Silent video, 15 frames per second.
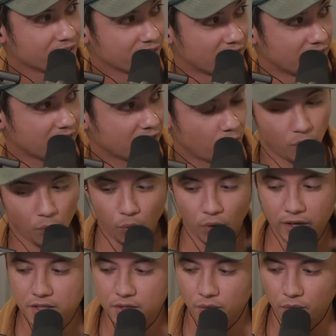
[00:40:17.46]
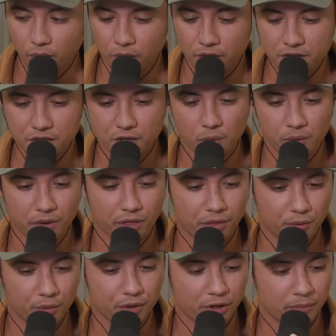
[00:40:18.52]
Right. What's going
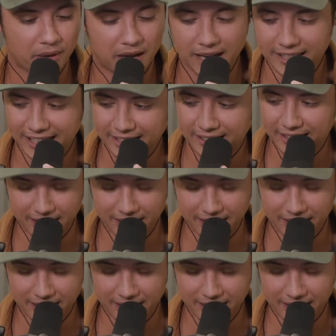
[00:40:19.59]
through your mind in